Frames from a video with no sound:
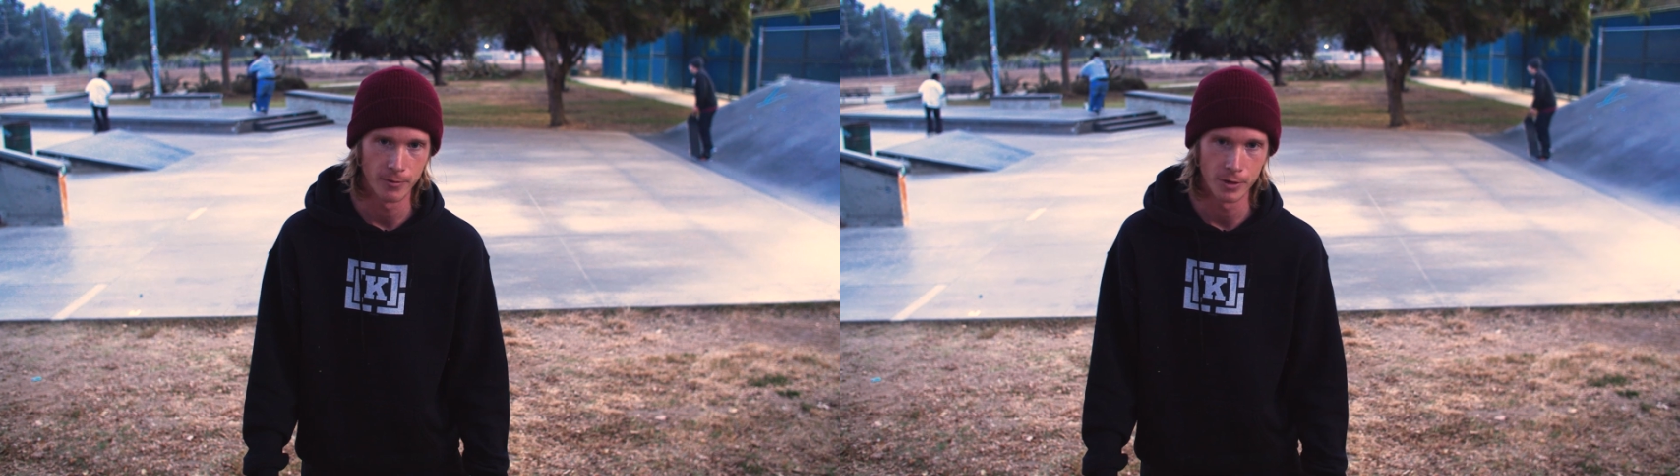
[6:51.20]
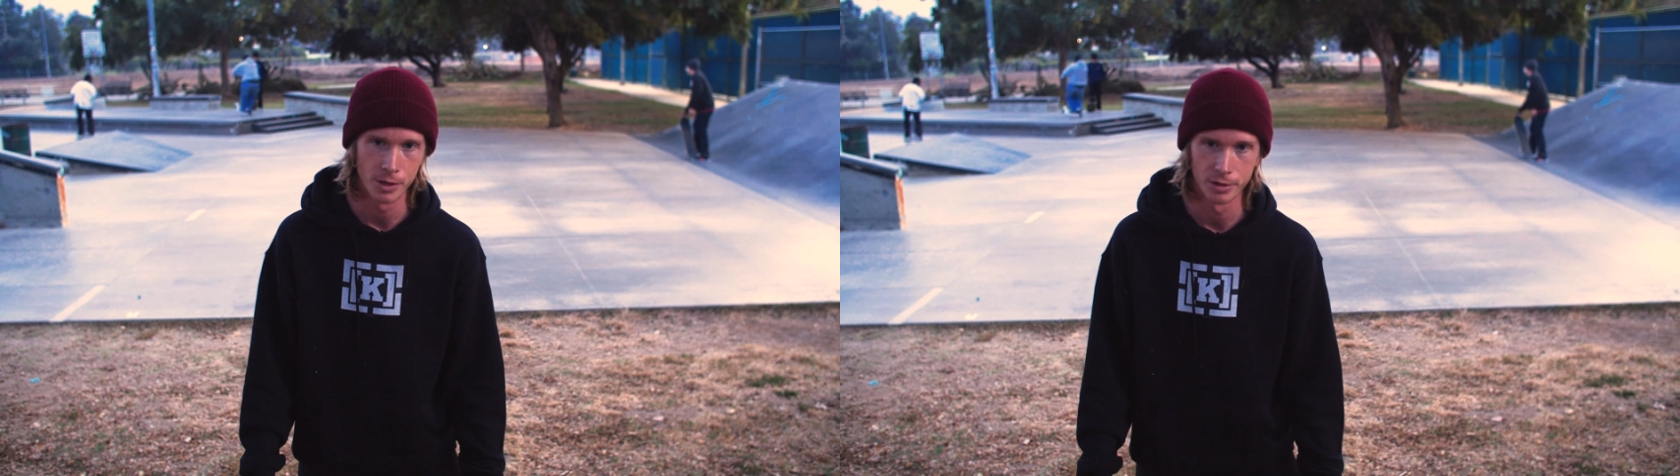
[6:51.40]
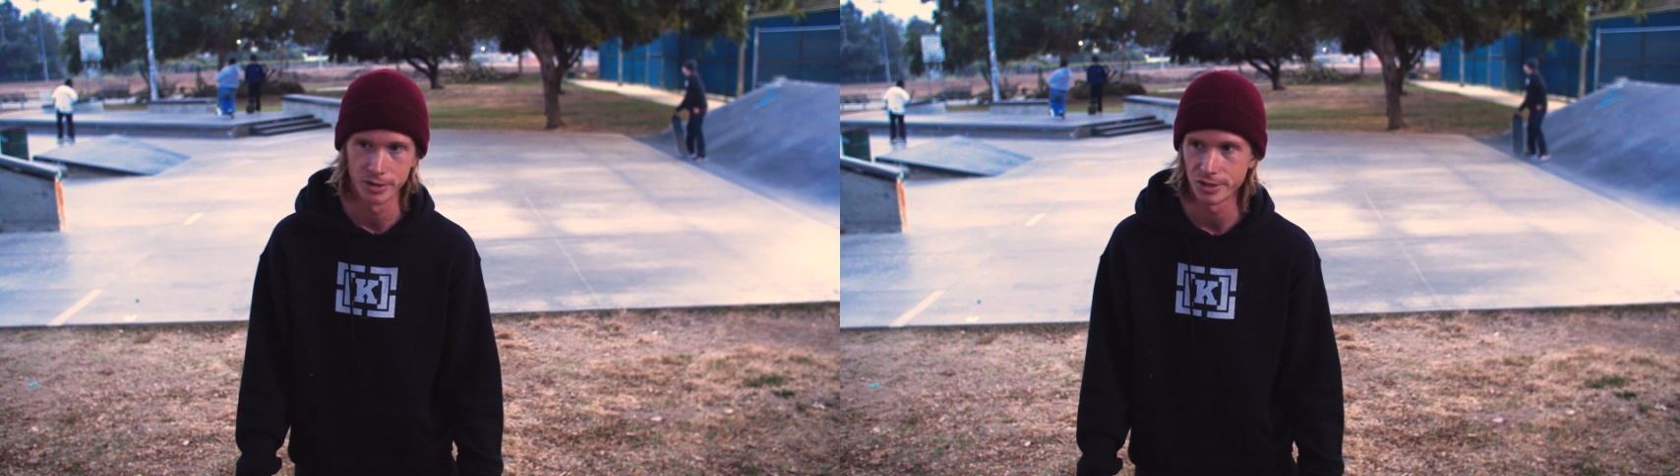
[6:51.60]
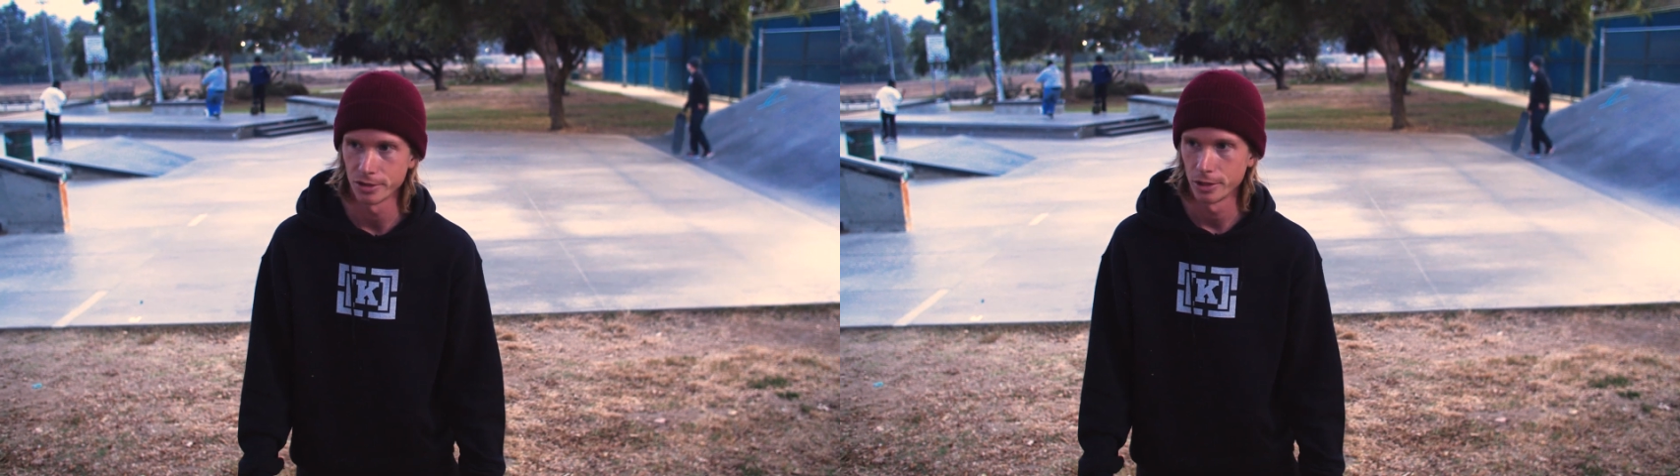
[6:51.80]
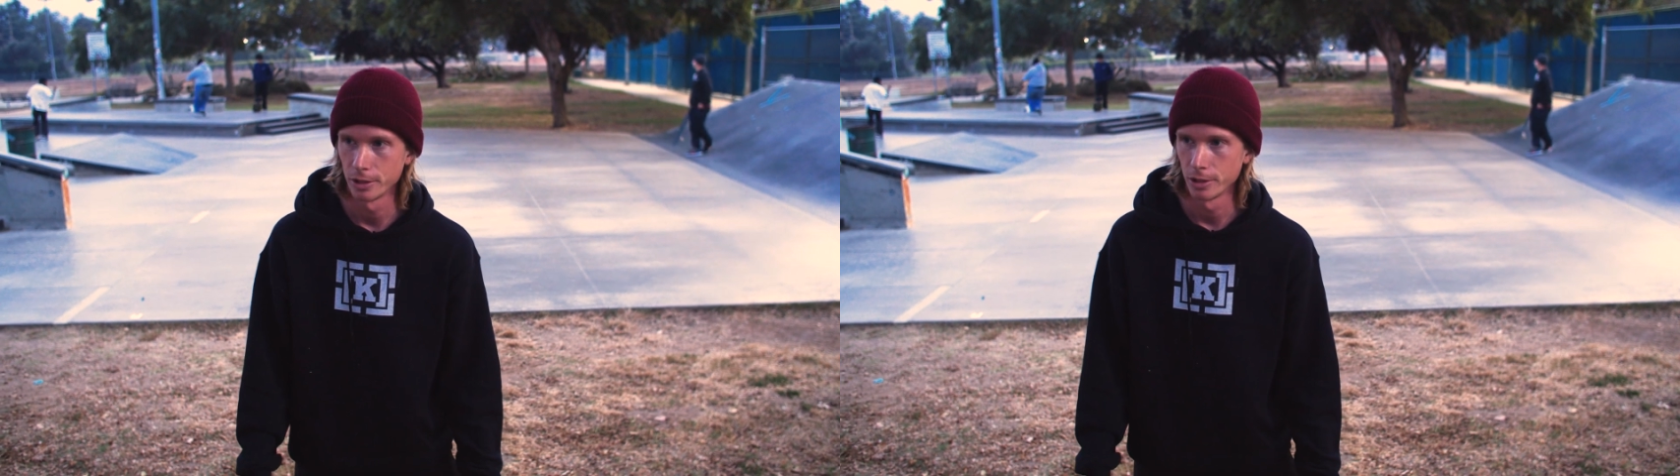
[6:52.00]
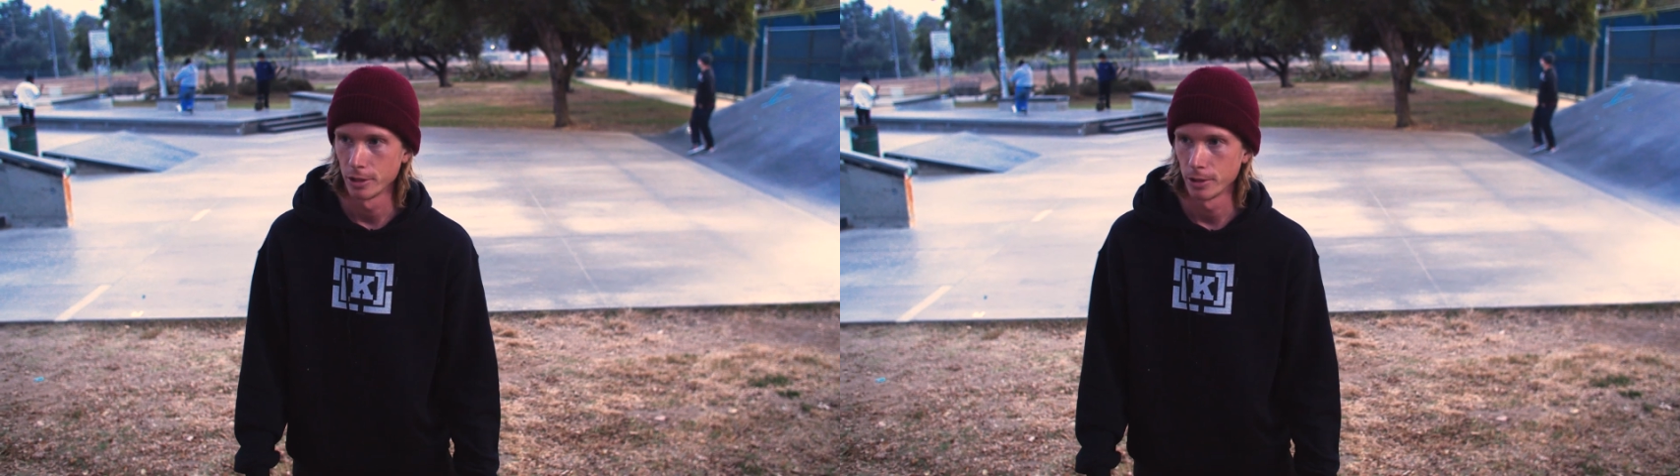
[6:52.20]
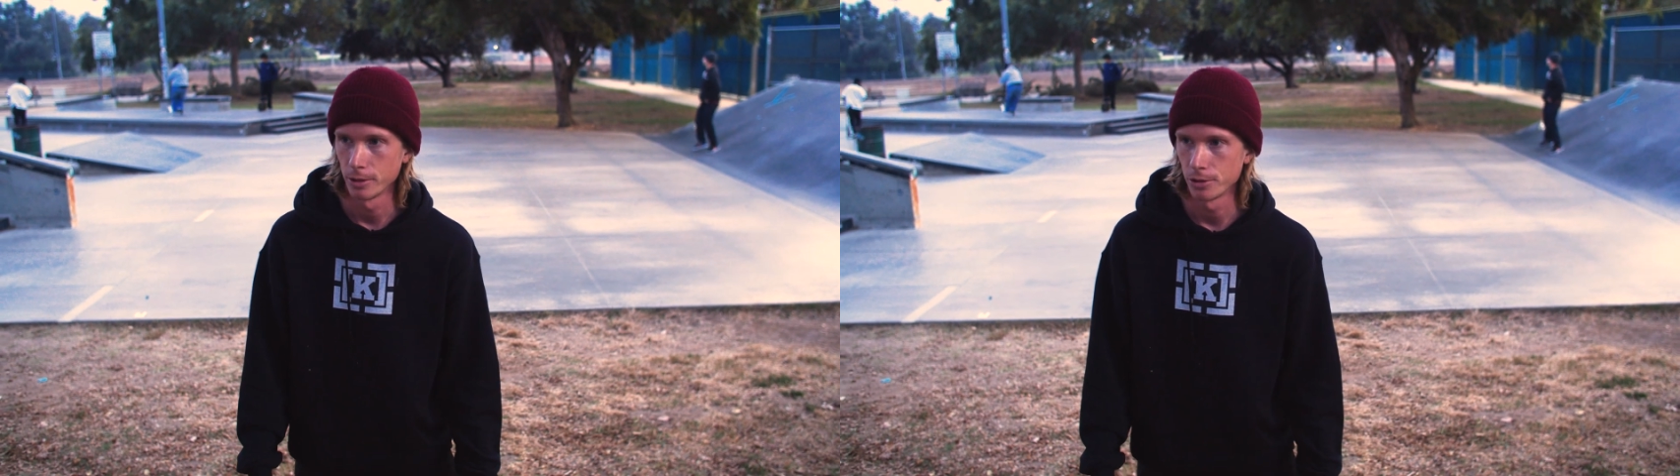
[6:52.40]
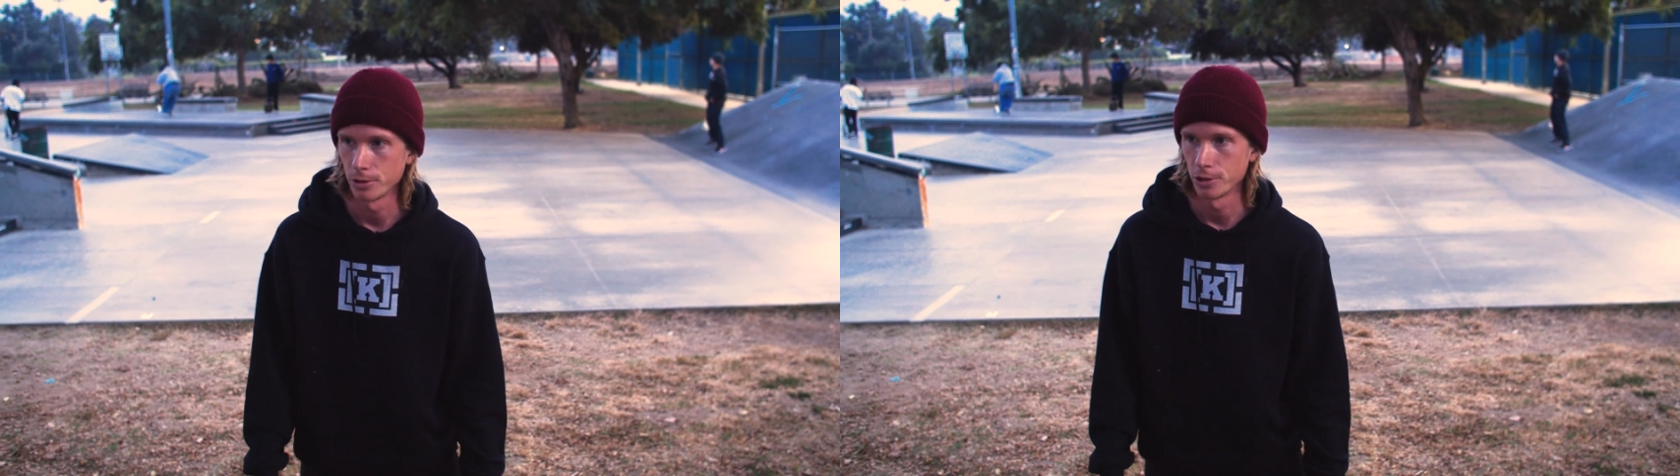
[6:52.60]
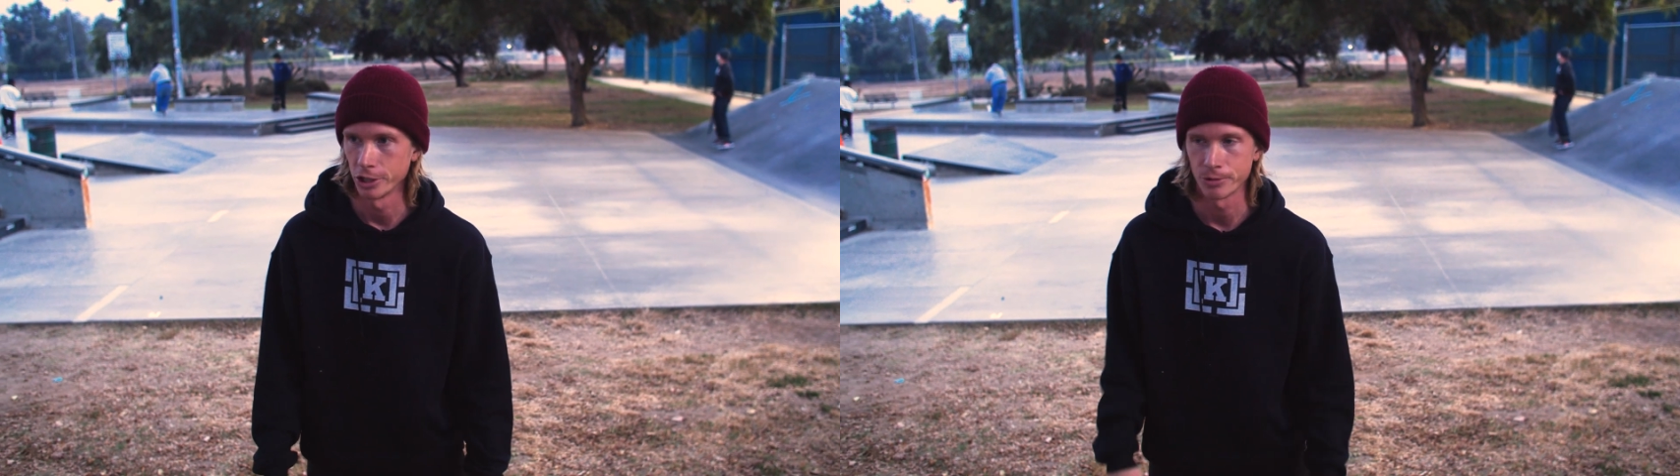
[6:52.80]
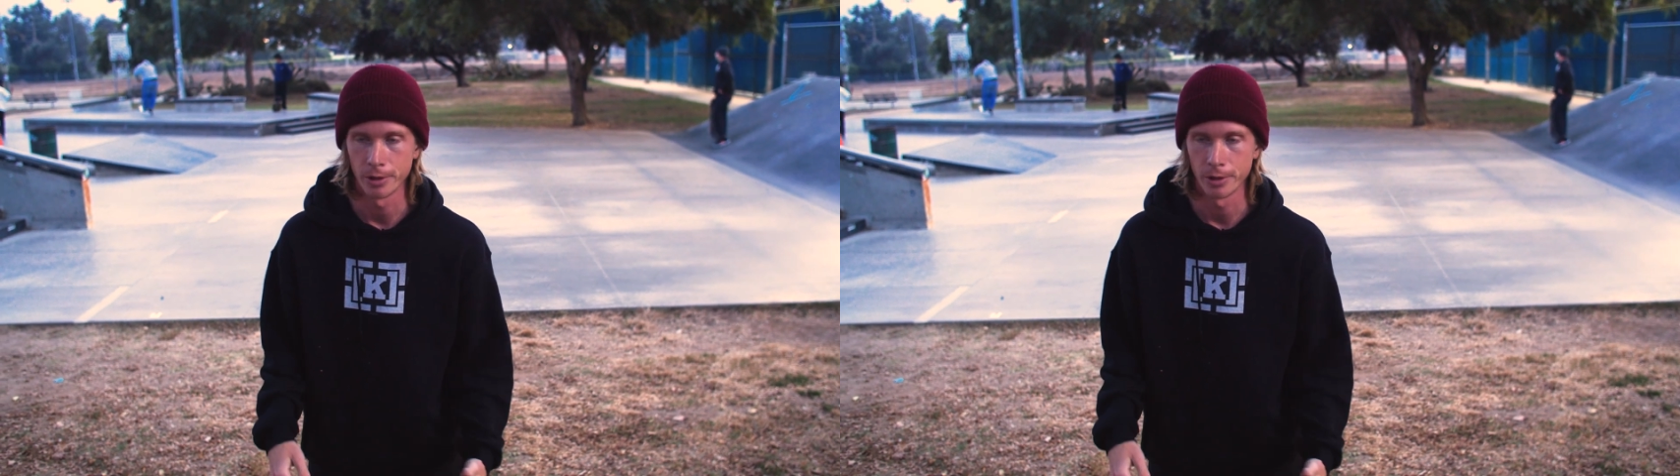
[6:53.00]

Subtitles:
feels, just